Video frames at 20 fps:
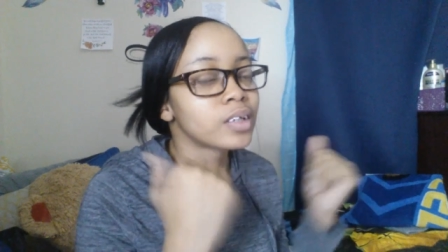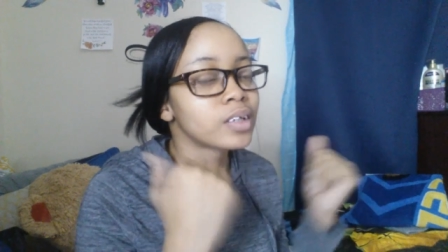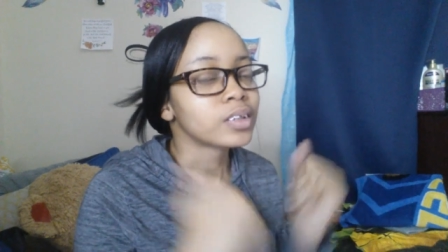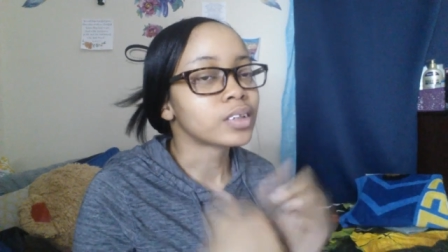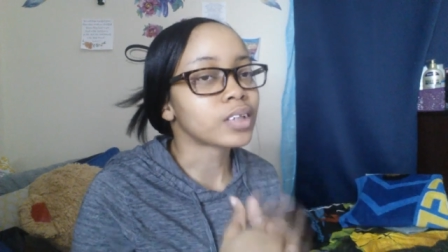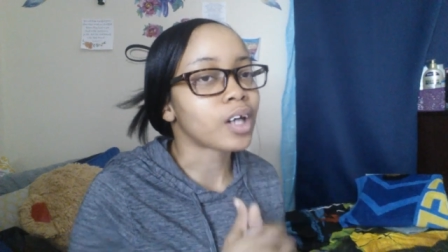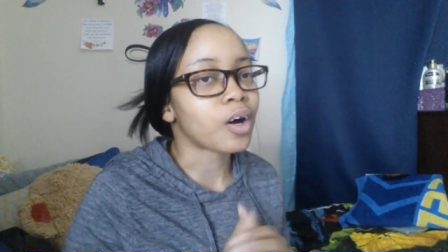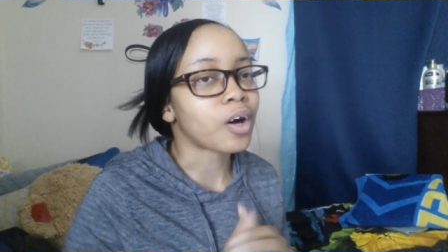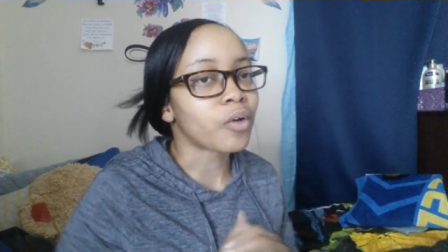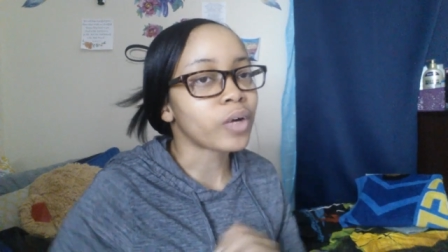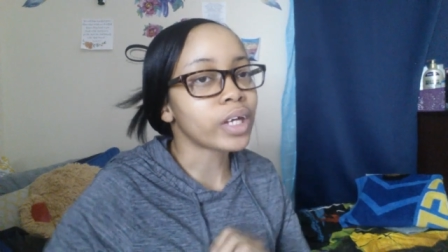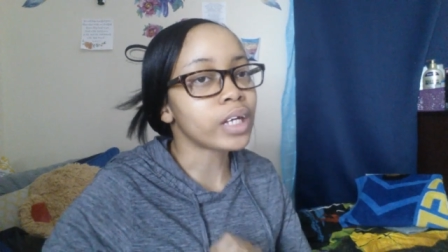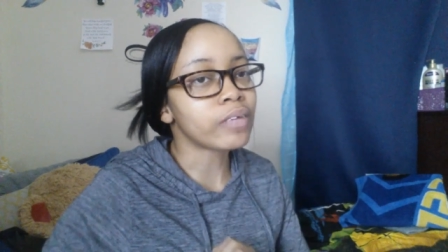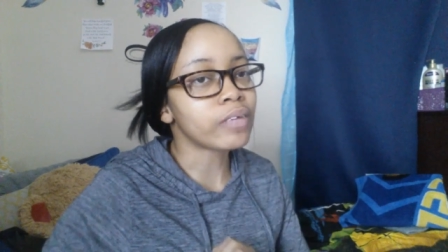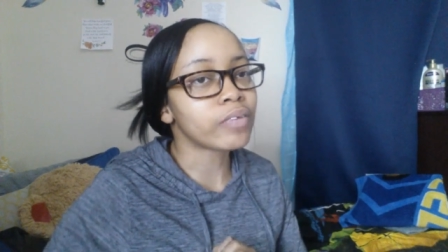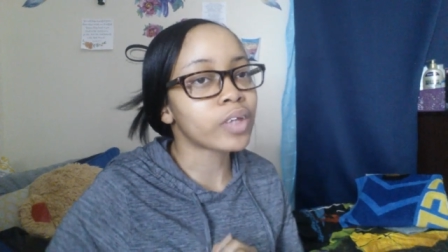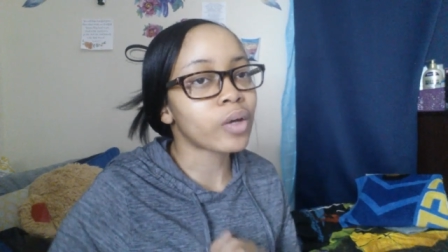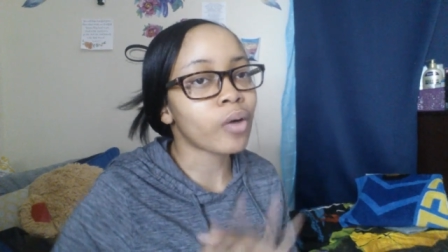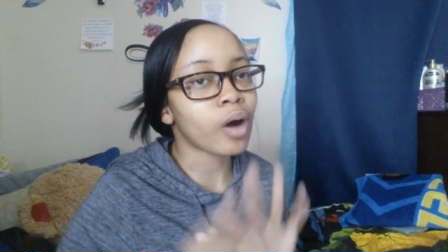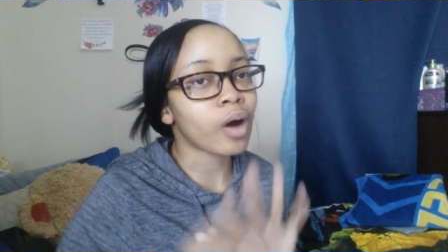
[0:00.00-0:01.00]
So
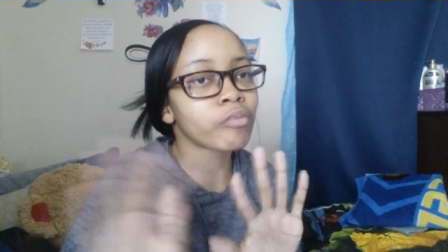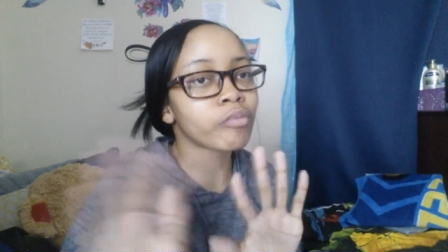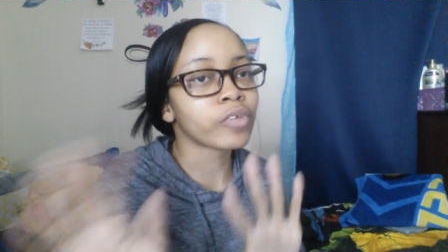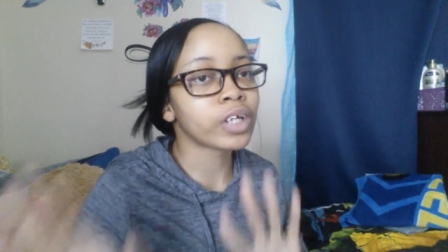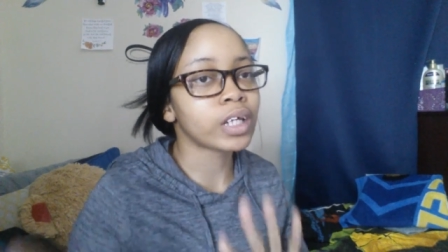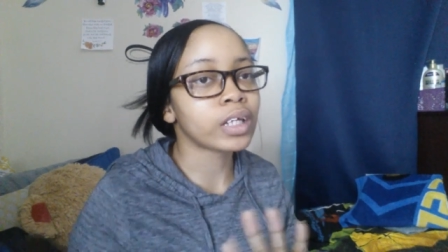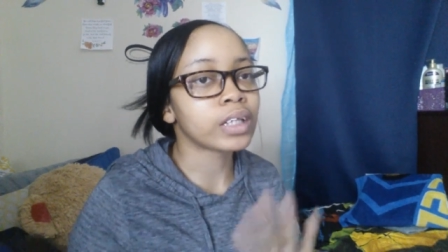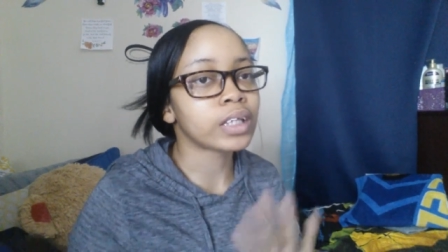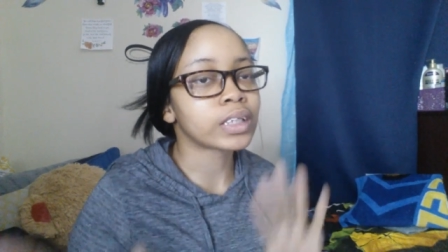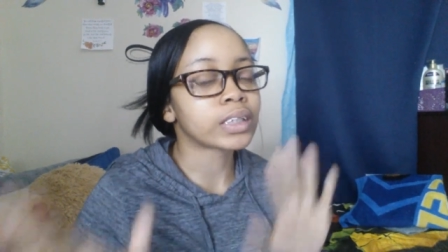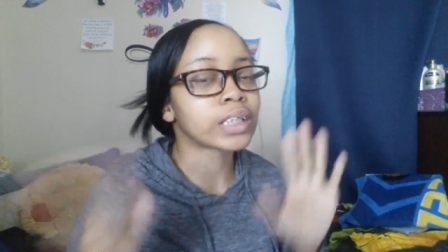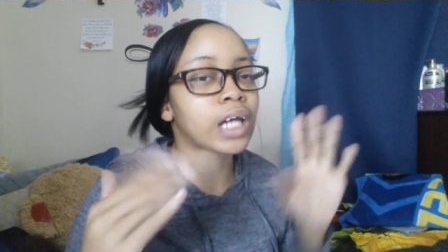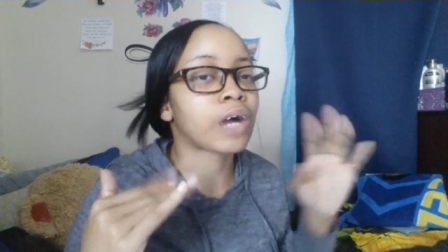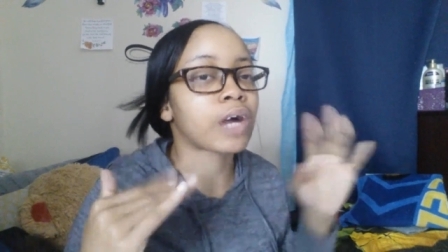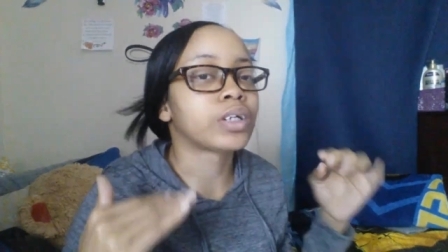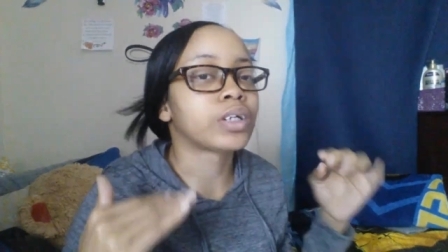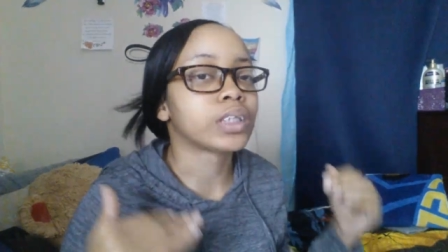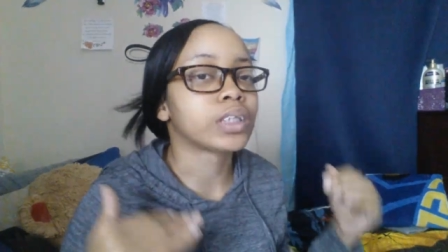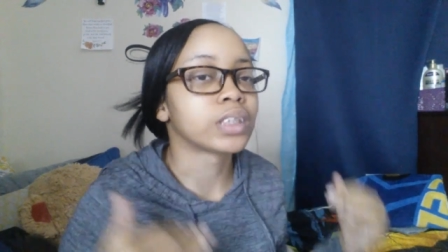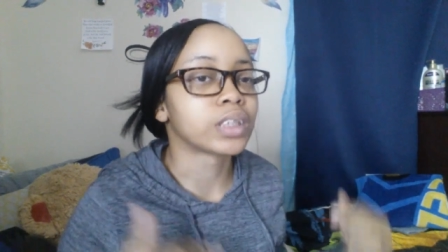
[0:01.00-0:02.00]
even though I'm reading this
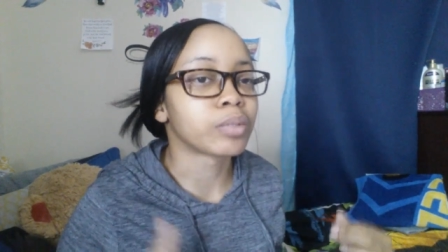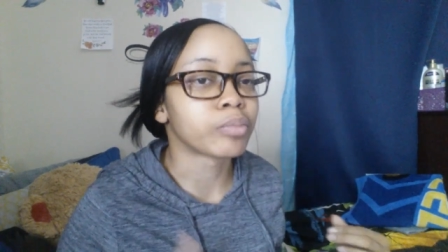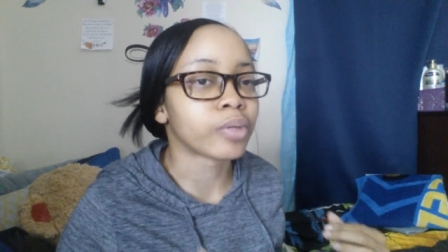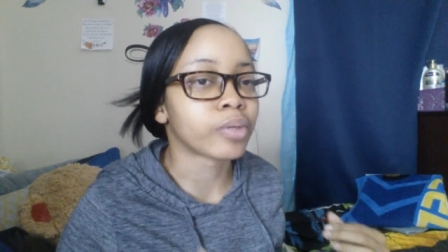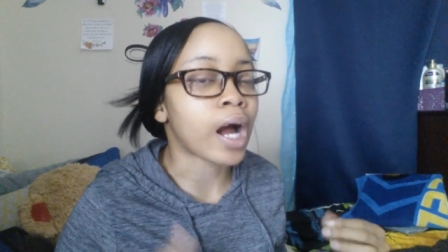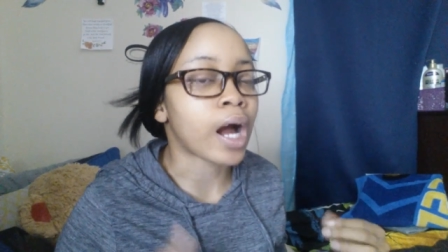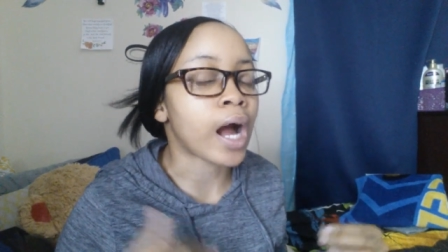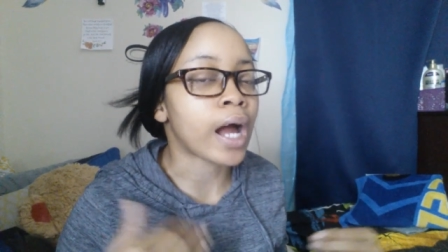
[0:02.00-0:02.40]
now in December,